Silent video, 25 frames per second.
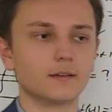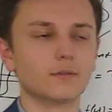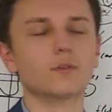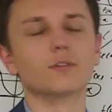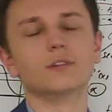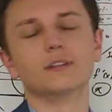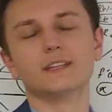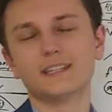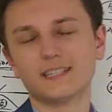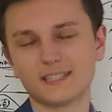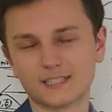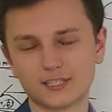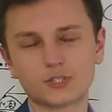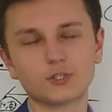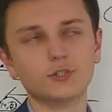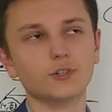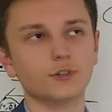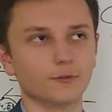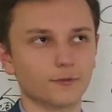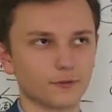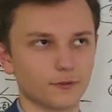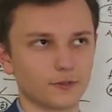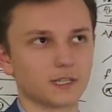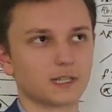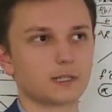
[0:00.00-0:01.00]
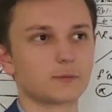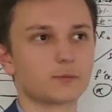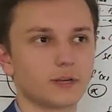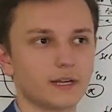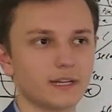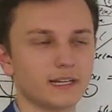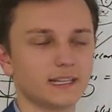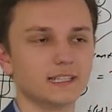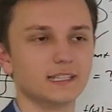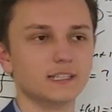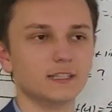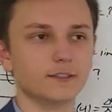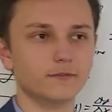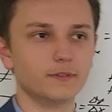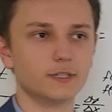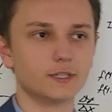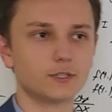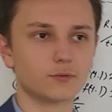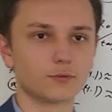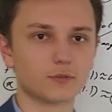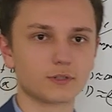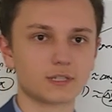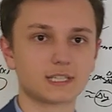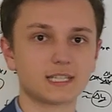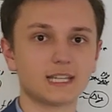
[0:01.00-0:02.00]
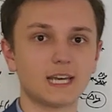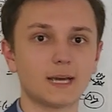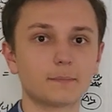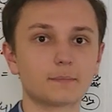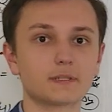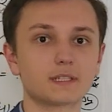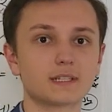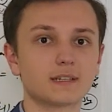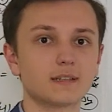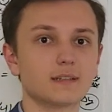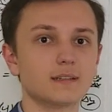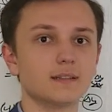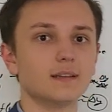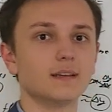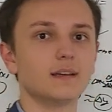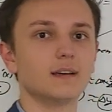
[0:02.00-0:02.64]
Well, it is good for explaining individual steps,